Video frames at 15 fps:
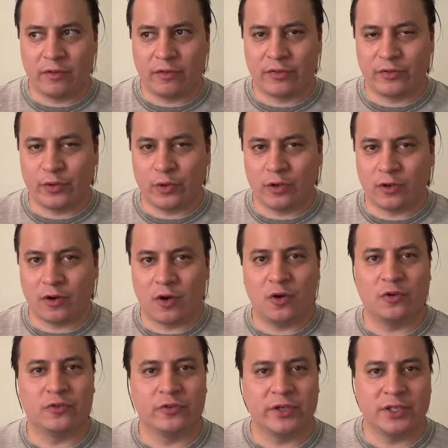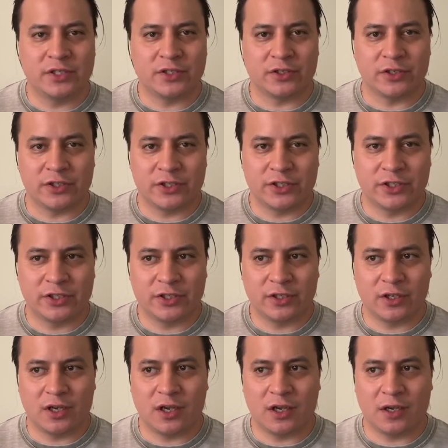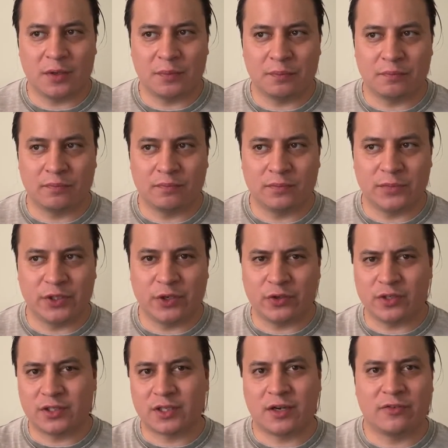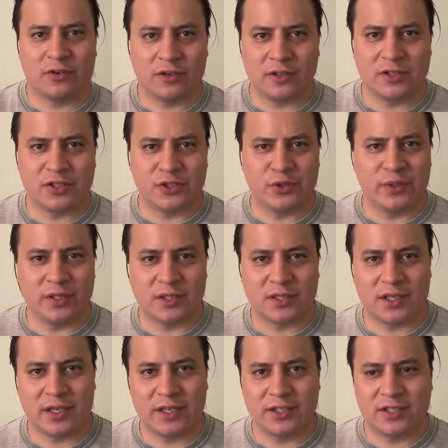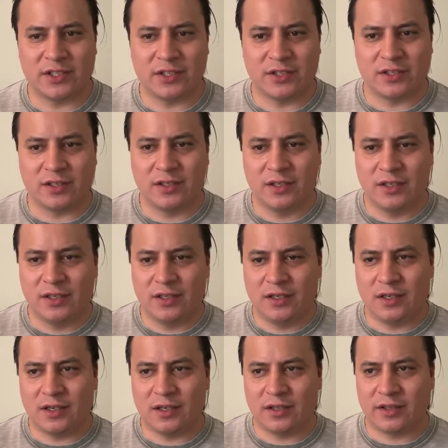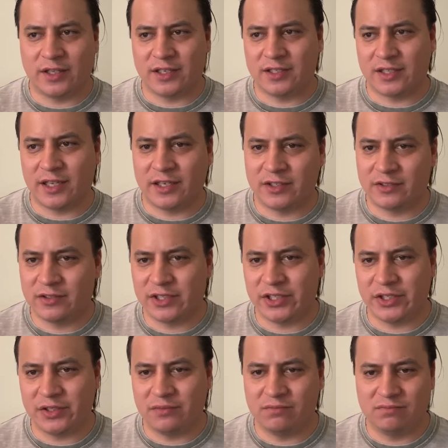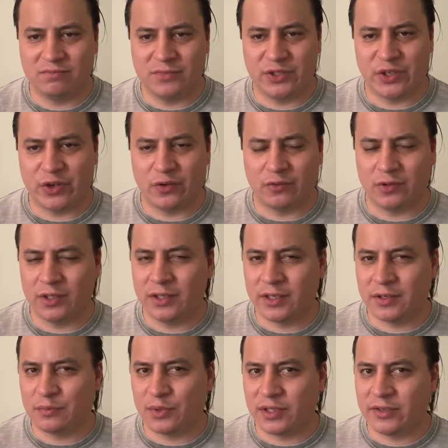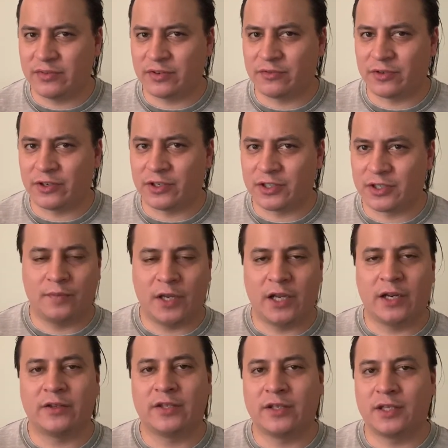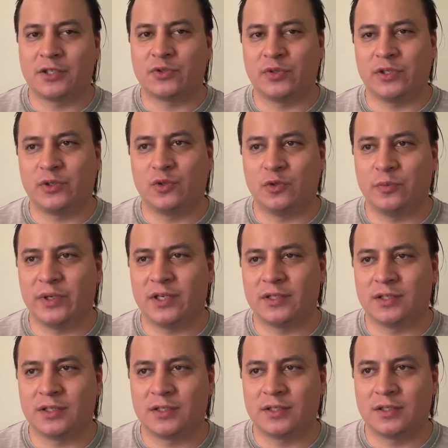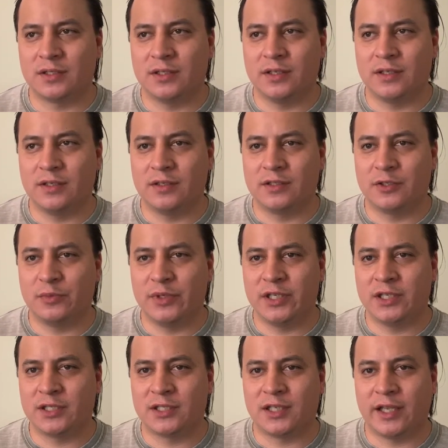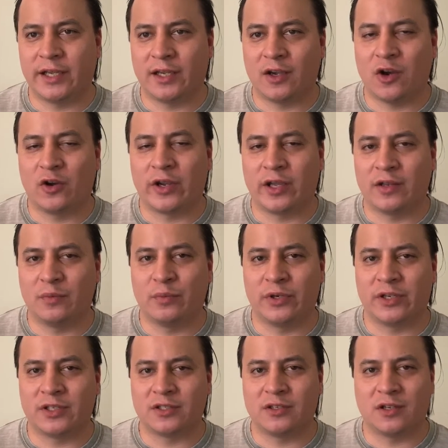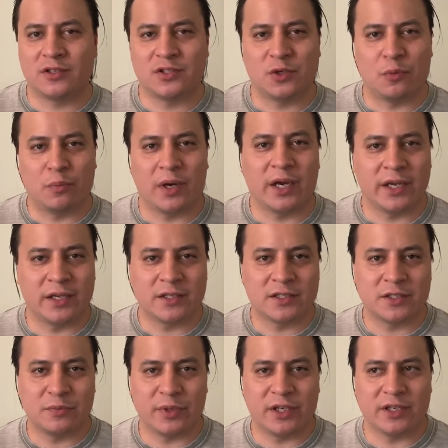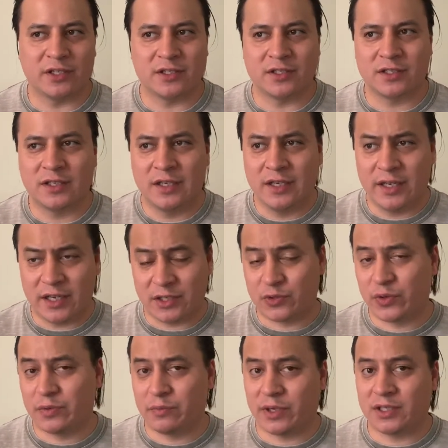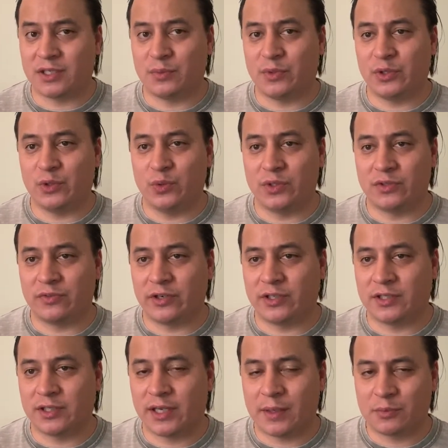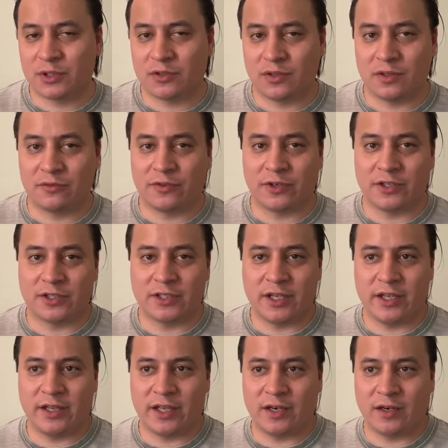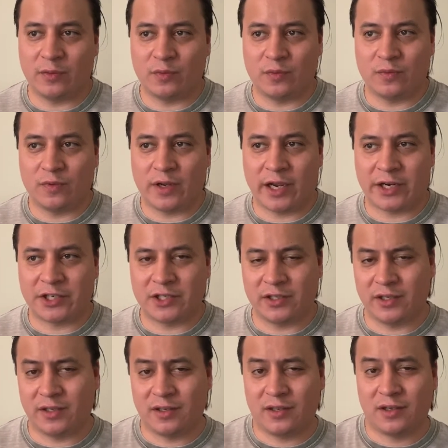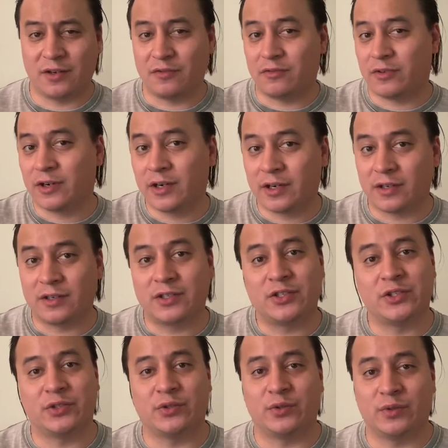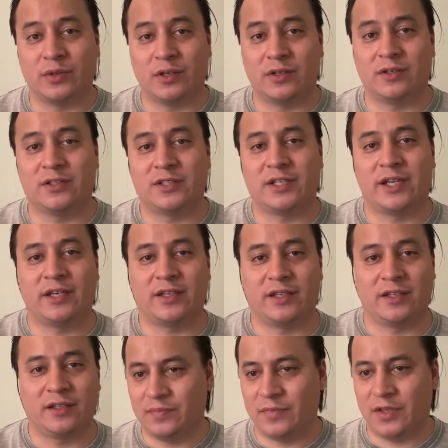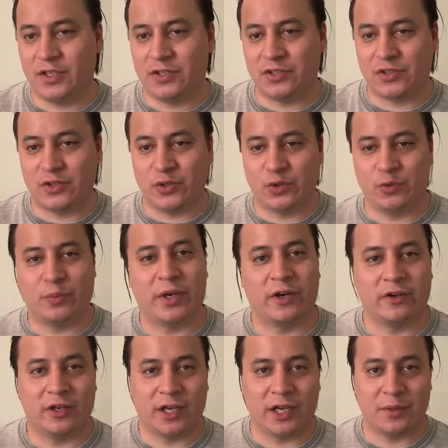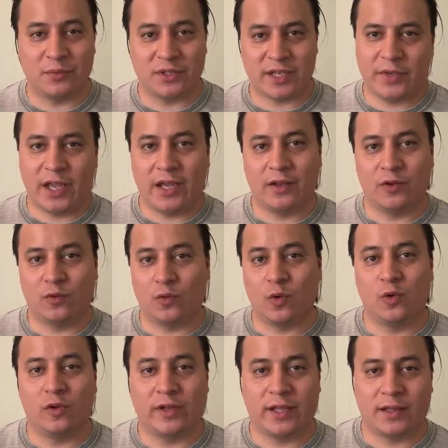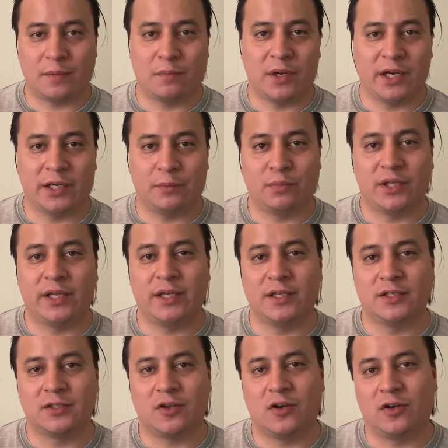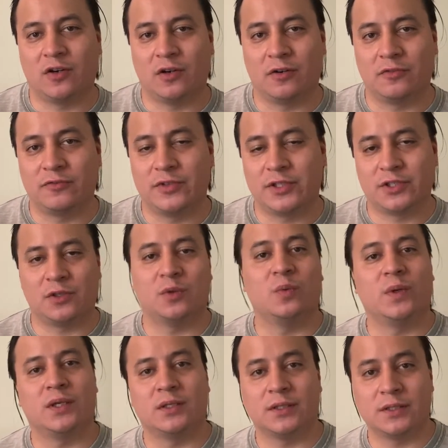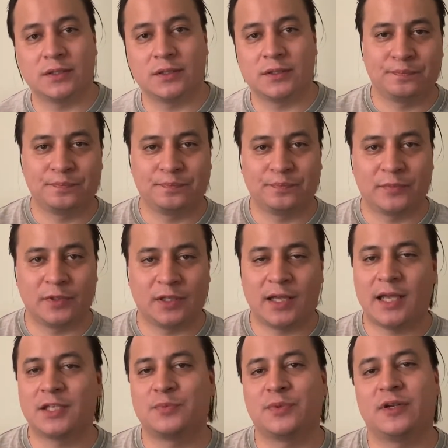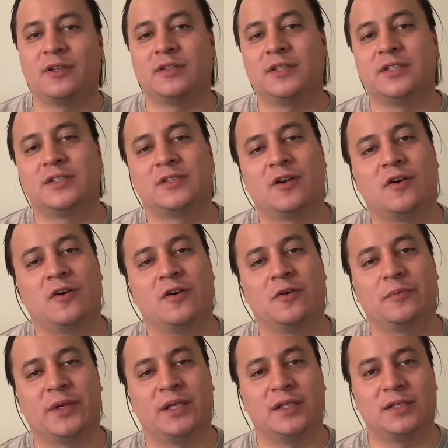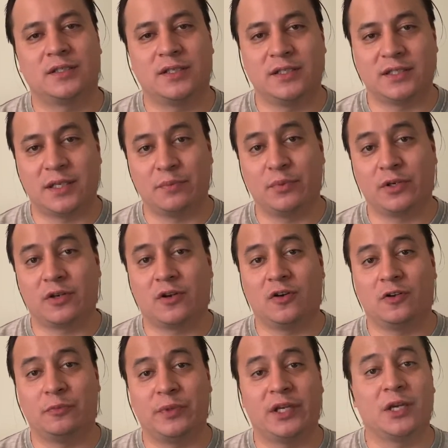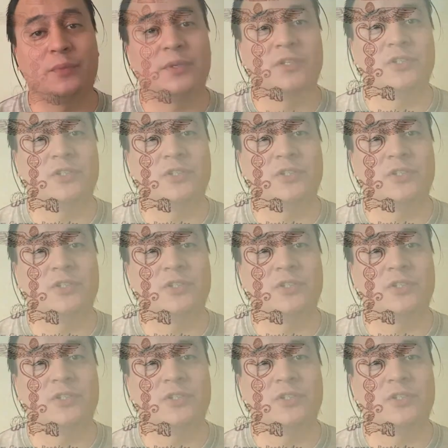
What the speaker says: through her own research, discovered all these new insights and things that she, really didn't believe at first. And I think that's really cool because to me, it's like, okay, the book is not so biased because it's written by someone who was very skeptical at first and then actually converted to understanding these new paradigms and the role that the mind plays on our physical wellness. Last but not least on my list is a book called Becoming